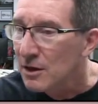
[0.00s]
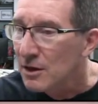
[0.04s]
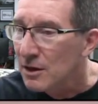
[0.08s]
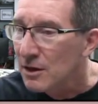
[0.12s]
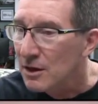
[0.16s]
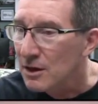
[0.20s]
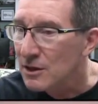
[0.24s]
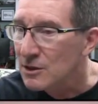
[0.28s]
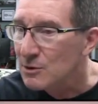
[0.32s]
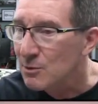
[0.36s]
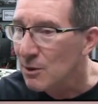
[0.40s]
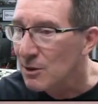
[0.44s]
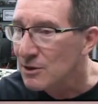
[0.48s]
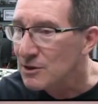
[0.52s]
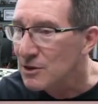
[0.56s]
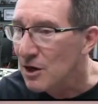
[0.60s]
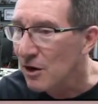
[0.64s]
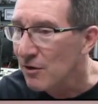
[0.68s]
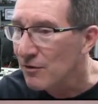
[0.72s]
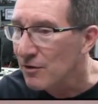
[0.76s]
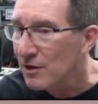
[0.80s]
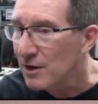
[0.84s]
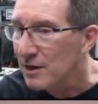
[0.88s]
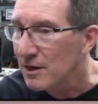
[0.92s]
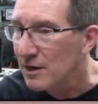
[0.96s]
These ones
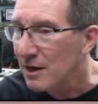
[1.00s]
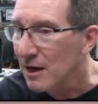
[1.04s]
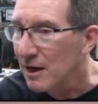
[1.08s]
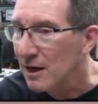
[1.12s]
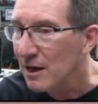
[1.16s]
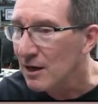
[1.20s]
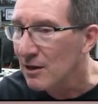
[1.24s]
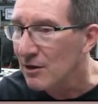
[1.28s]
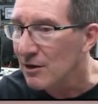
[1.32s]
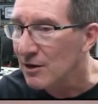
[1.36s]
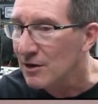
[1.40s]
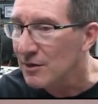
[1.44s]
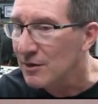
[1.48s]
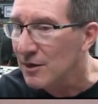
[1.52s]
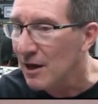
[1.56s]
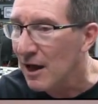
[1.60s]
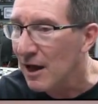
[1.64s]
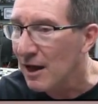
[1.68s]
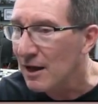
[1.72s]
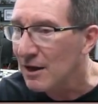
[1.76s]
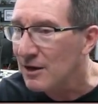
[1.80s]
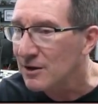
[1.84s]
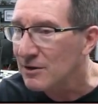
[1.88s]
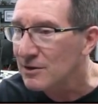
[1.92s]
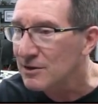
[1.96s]
over here. Yeah, look at
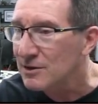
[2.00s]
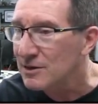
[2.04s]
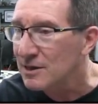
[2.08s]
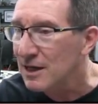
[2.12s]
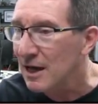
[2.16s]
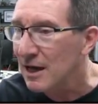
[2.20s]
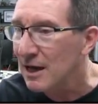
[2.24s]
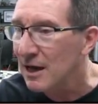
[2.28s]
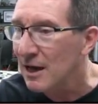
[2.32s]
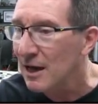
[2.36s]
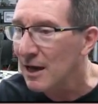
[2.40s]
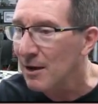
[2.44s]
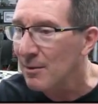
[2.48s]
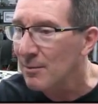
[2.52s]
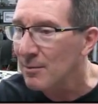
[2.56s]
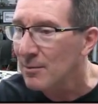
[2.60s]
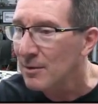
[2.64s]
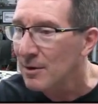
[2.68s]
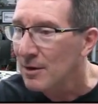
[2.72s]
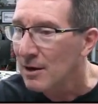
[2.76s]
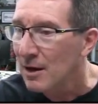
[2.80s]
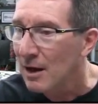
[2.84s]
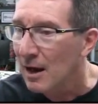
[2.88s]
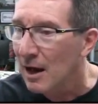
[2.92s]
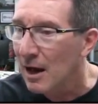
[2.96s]
that. Damn.
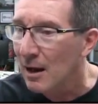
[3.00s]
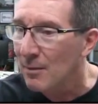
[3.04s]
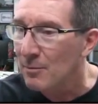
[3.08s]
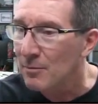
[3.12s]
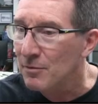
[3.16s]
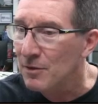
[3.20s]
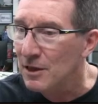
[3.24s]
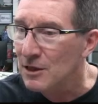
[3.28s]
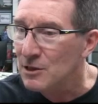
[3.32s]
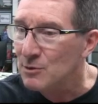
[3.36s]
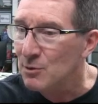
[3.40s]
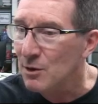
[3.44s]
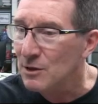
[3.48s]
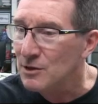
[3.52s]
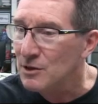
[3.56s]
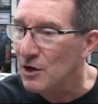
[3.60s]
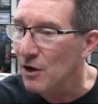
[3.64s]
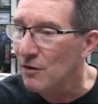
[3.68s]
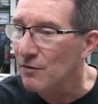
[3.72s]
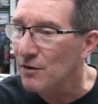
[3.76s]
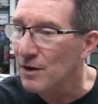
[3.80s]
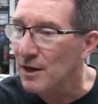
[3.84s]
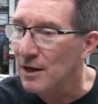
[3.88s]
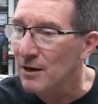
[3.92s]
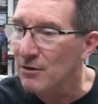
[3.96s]
Um, these ones
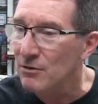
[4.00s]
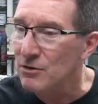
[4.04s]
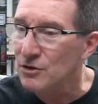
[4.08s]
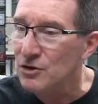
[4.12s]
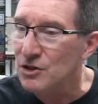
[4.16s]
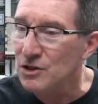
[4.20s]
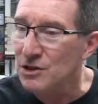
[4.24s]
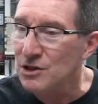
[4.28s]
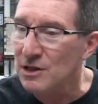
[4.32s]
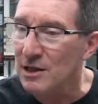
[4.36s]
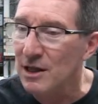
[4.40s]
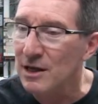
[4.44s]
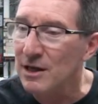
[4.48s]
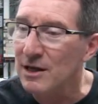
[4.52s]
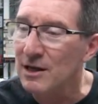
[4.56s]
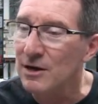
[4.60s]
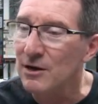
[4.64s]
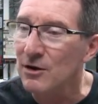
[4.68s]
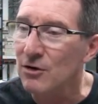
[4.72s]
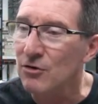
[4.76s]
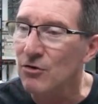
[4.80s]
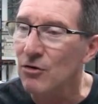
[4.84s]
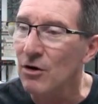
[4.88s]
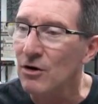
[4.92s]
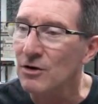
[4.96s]
over here are just linking
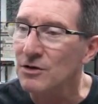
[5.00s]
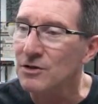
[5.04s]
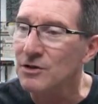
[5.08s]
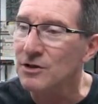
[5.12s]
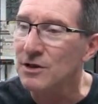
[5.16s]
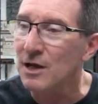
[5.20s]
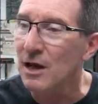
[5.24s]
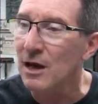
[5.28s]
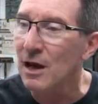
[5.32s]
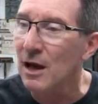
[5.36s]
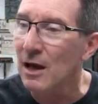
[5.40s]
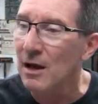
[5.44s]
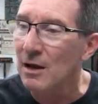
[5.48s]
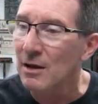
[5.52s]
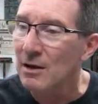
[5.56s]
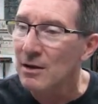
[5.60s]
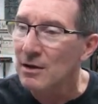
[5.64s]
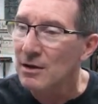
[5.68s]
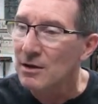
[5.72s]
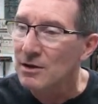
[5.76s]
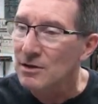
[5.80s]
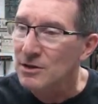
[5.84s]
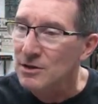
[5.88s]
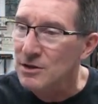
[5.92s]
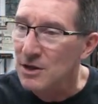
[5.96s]
across. Uh,
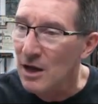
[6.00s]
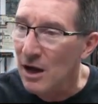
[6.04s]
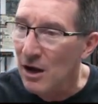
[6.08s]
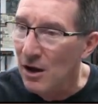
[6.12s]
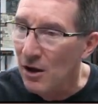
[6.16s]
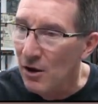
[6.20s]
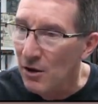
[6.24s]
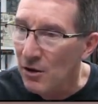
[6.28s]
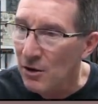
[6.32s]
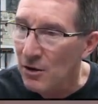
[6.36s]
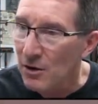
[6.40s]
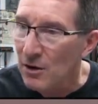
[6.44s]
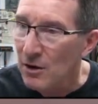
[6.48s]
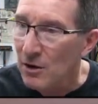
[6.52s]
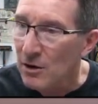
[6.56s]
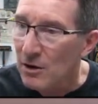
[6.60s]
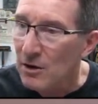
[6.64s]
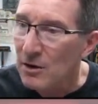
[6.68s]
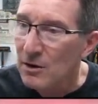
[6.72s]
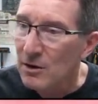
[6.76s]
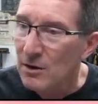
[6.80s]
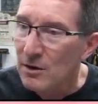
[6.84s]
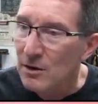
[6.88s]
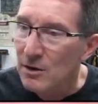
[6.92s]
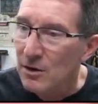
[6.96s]
so,
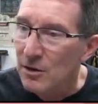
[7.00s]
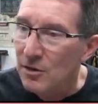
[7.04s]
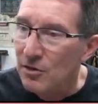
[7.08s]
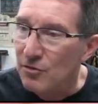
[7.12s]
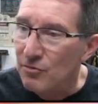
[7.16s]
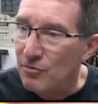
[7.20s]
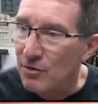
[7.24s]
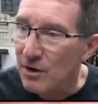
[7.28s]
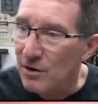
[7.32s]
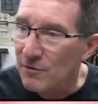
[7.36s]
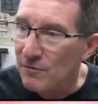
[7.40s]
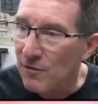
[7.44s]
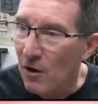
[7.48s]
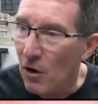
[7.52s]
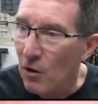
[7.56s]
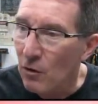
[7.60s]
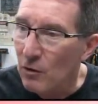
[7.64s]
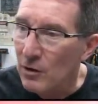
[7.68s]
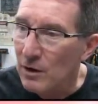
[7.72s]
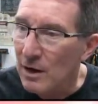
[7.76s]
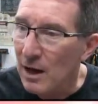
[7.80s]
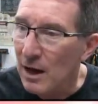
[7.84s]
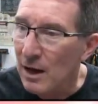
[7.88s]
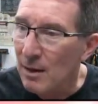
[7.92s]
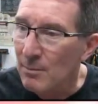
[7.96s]
3
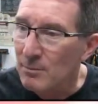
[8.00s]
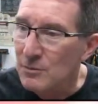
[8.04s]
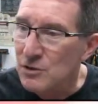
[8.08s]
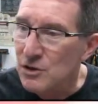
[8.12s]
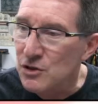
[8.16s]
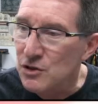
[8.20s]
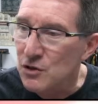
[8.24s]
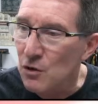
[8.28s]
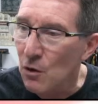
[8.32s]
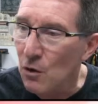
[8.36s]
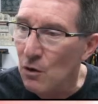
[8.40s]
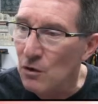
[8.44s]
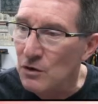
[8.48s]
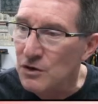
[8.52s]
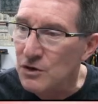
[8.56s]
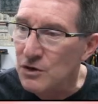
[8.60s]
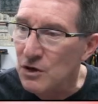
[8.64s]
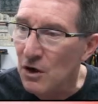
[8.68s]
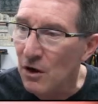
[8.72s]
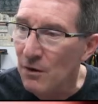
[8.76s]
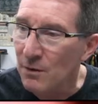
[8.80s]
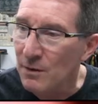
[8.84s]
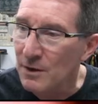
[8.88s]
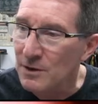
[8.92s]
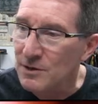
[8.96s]
volt um, source
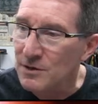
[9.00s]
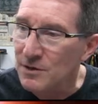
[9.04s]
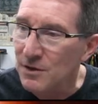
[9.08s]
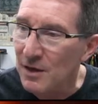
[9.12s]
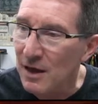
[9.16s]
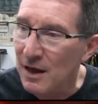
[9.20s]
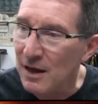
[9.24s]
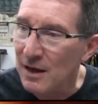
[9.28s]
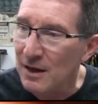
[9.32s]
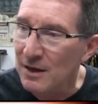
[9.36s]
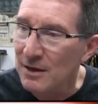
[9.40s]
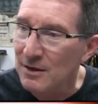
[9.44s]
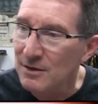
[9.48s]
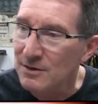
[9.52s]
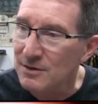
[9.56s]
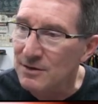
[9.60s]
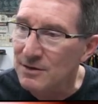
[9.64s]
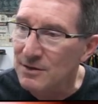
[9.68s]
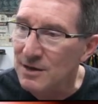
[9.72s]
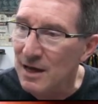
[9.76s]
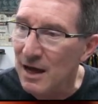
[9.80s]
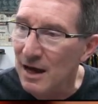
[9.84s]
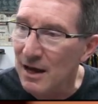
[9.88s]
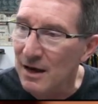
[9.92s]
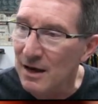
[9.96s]
on this thing.
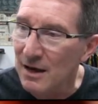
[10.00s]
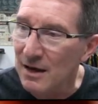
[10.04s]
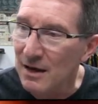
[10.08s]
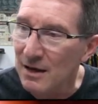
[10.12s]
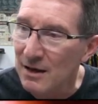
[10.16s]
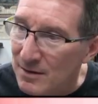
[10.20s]
Does that...